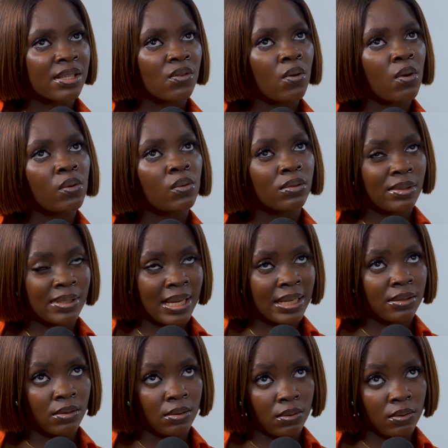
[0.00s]
Someone
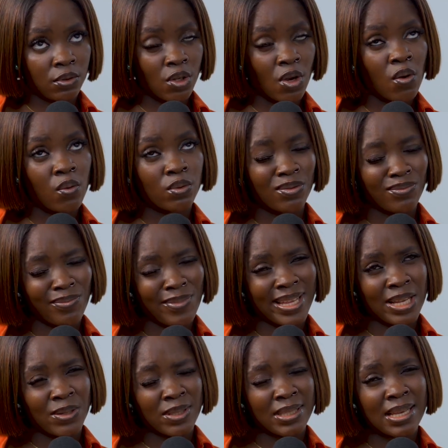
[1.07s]
made
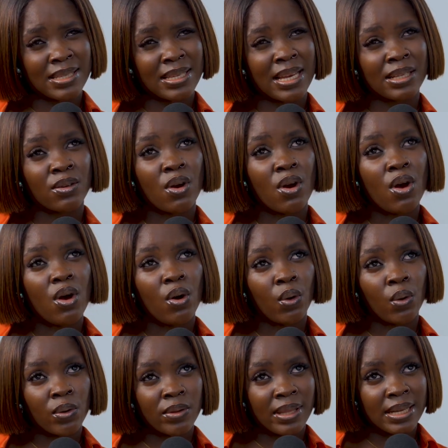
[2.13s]
a tweet and said,
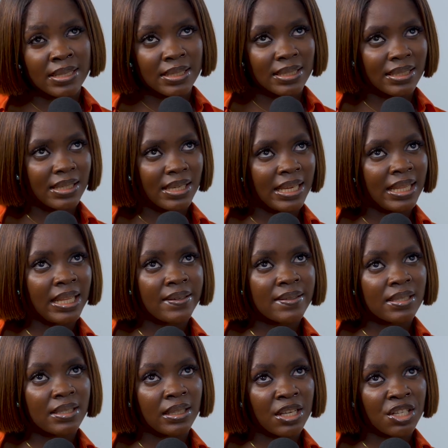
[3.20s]
that he
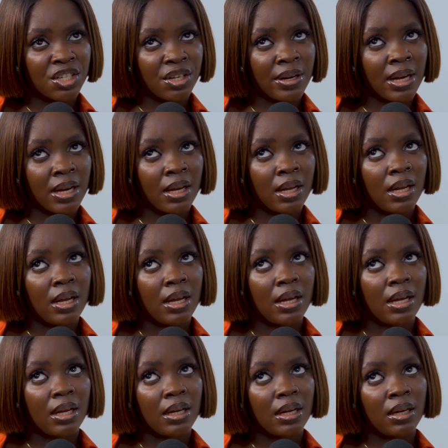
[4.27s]
left Nigeria
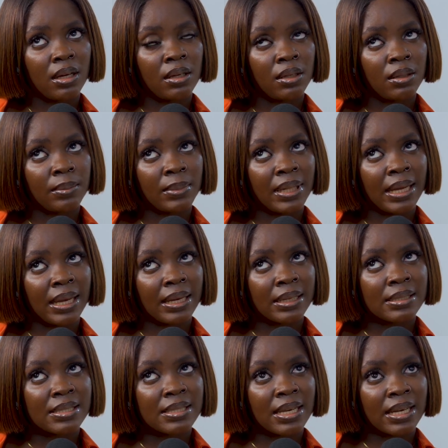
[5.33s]
like
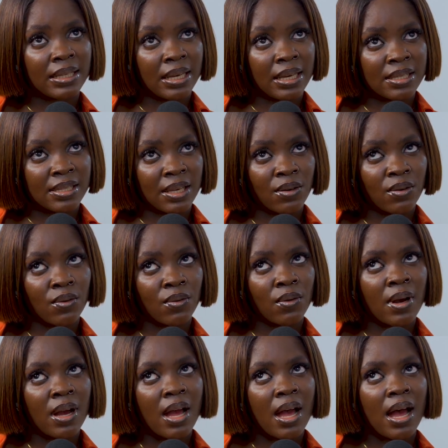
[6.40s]
10 years
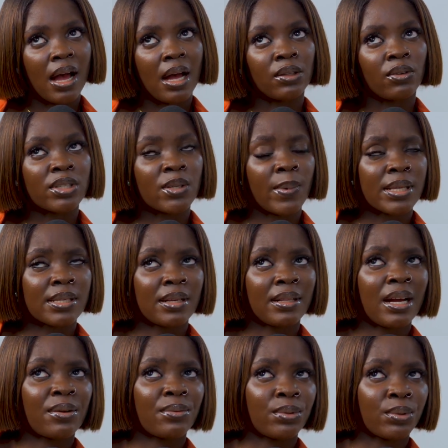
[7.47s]
ago, and there was a
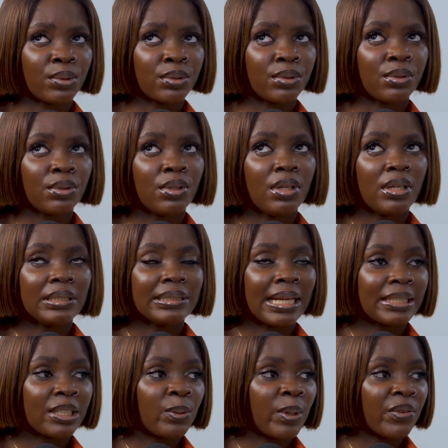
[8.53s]
particular road
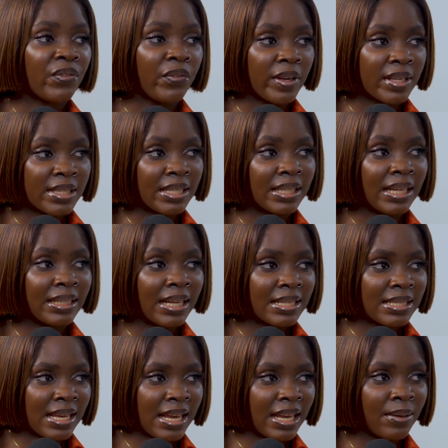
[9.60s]
that they were fixing at
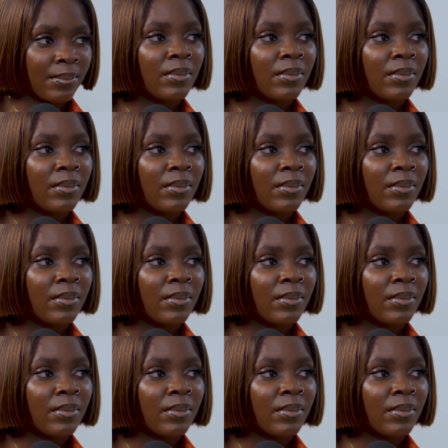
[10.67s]
that time.